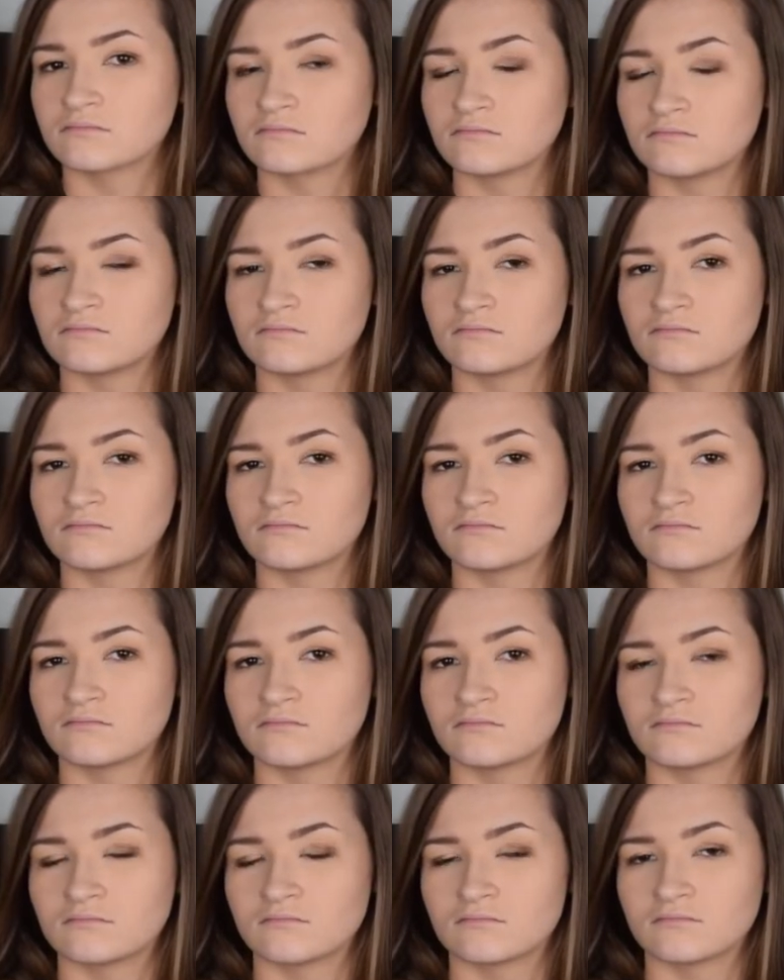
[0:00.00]

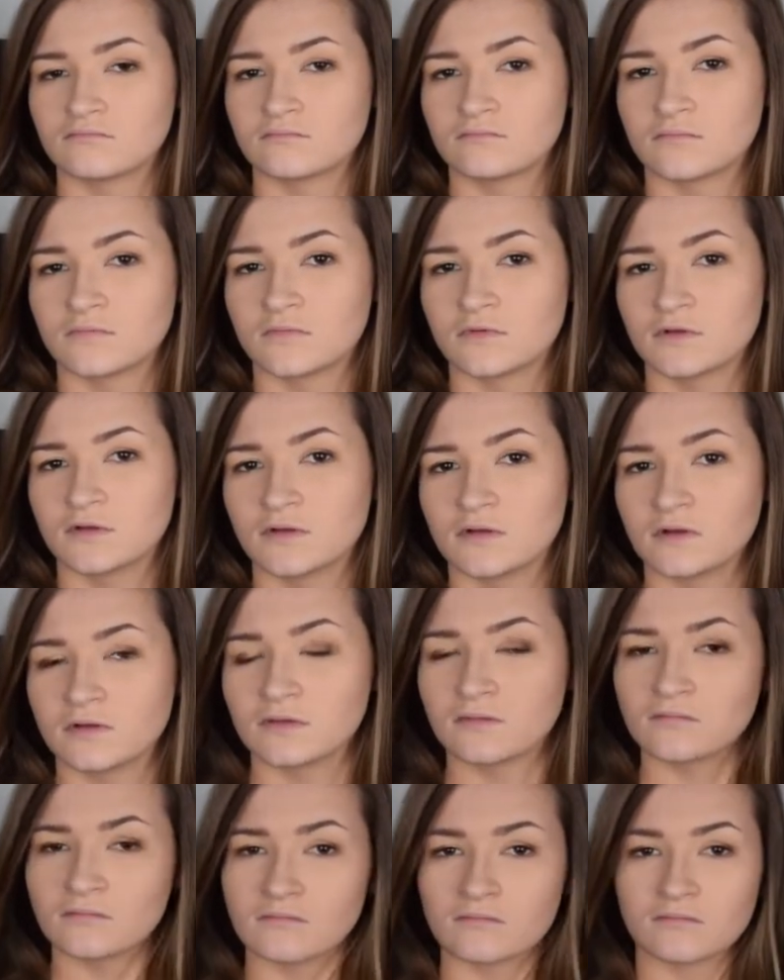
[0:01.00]

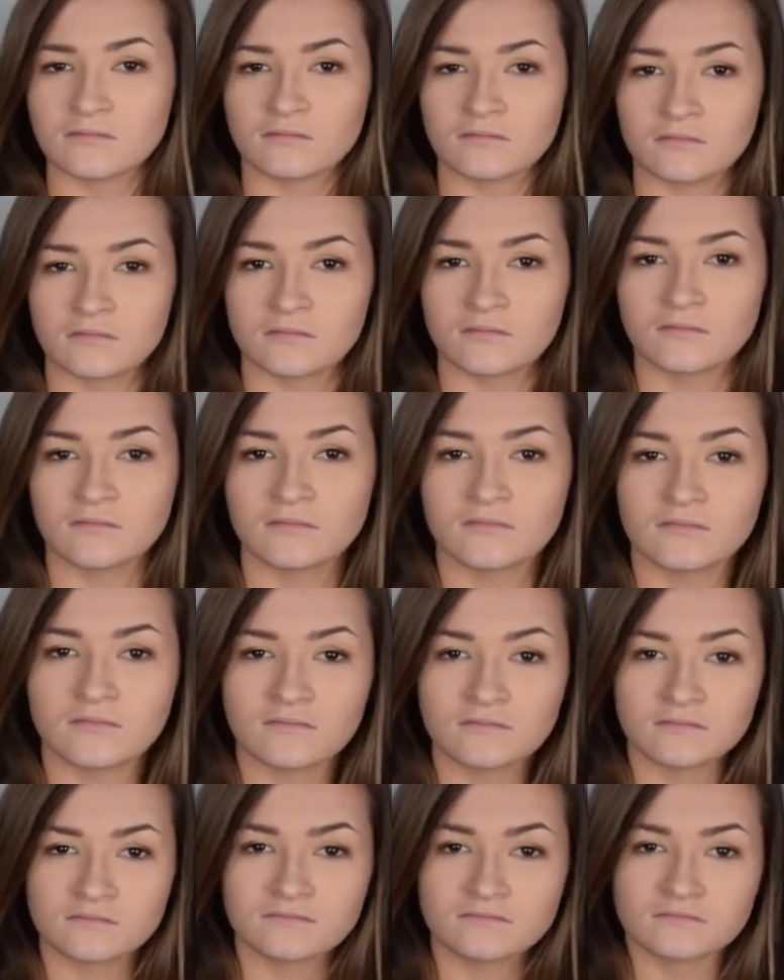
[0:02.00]

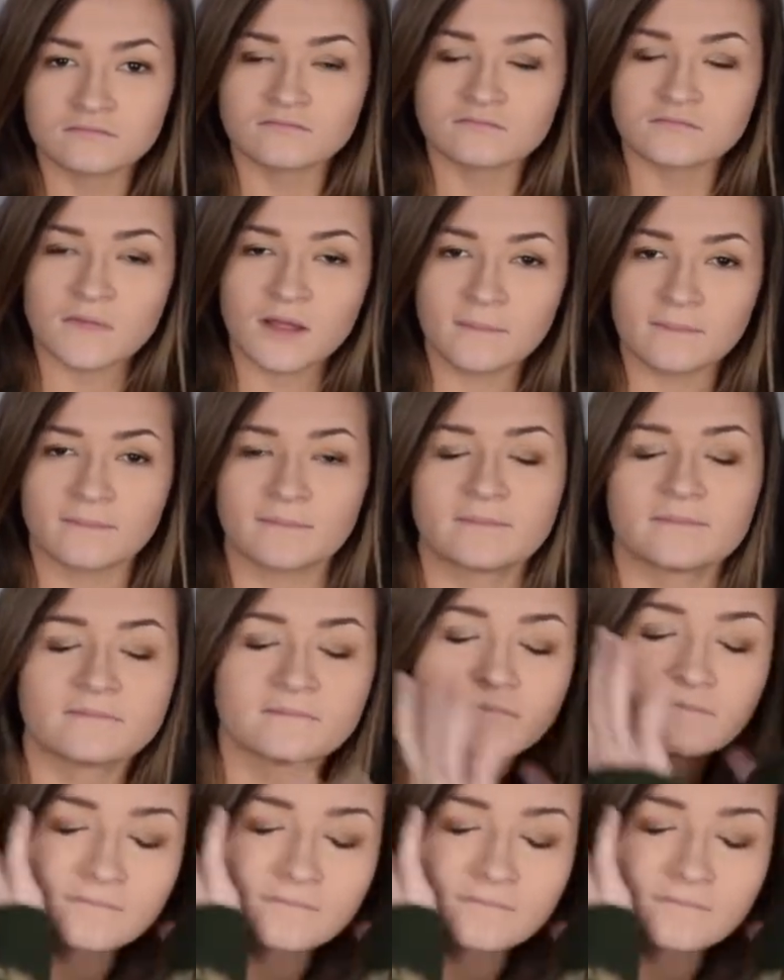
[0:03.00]
This person isn't speaking.